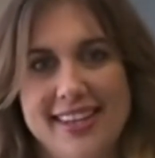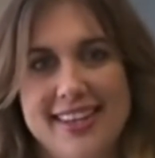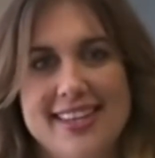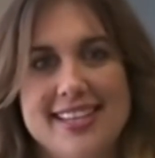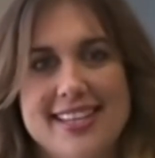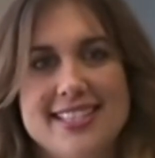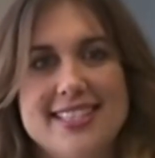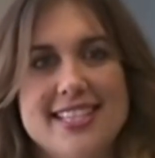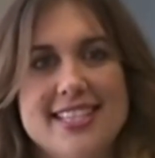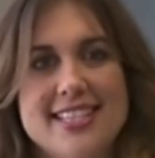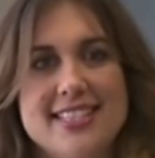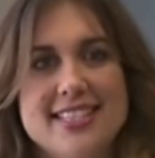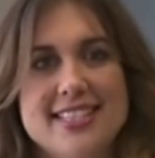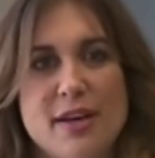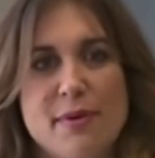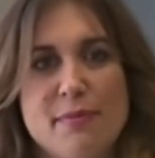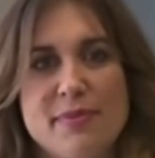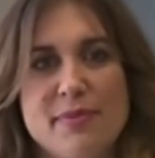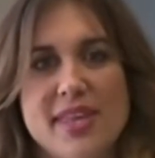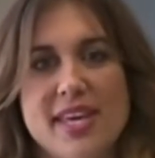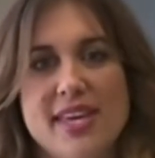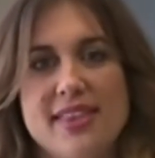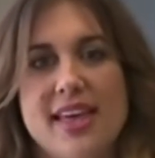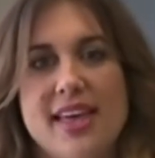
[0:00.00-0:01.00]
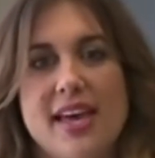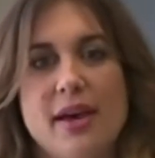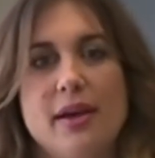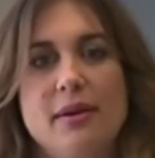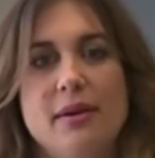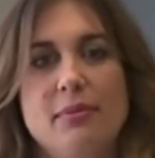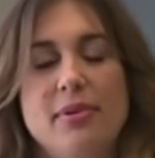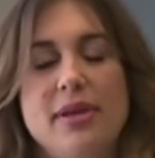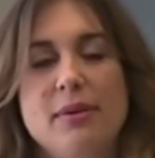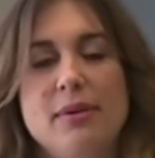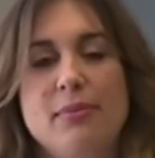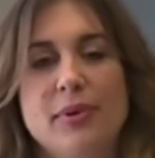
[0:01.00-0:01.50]
This is something
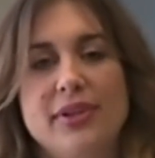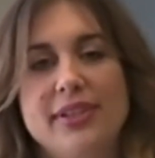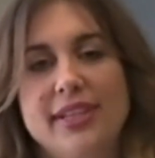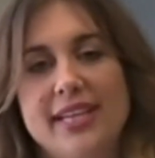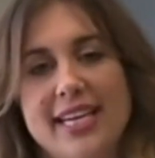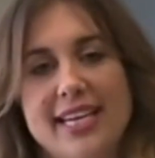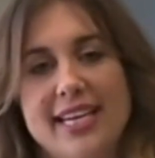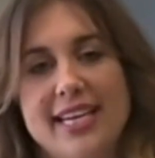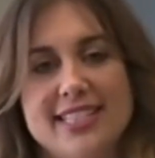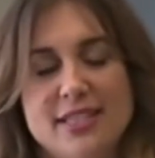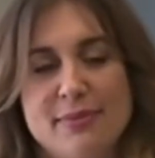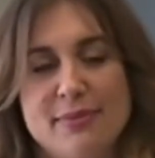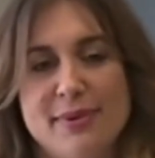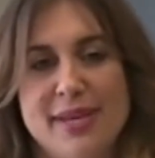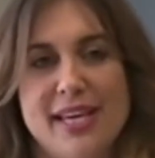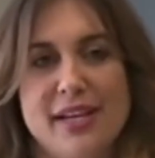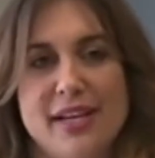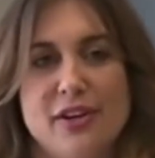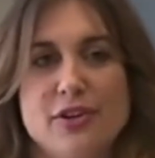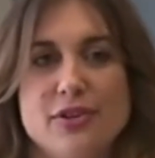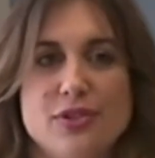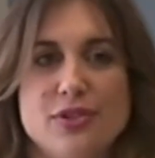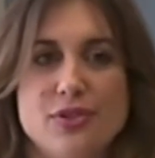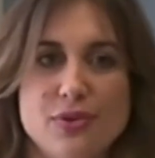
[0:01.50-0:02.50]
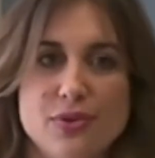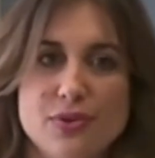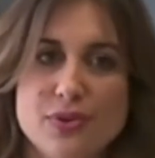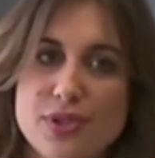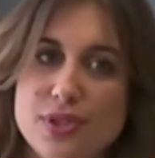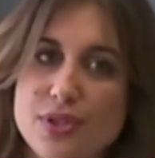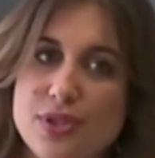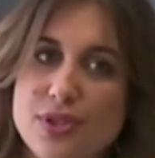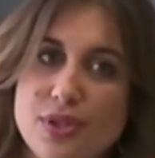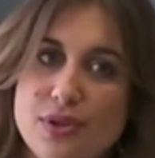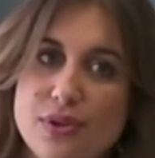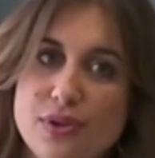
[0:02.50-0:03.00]
that people need to be
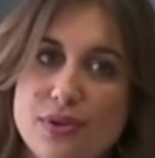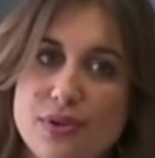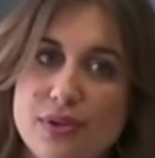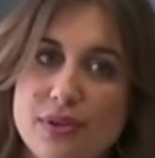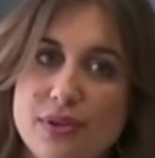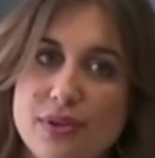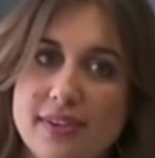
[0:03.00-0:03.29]
introduced to,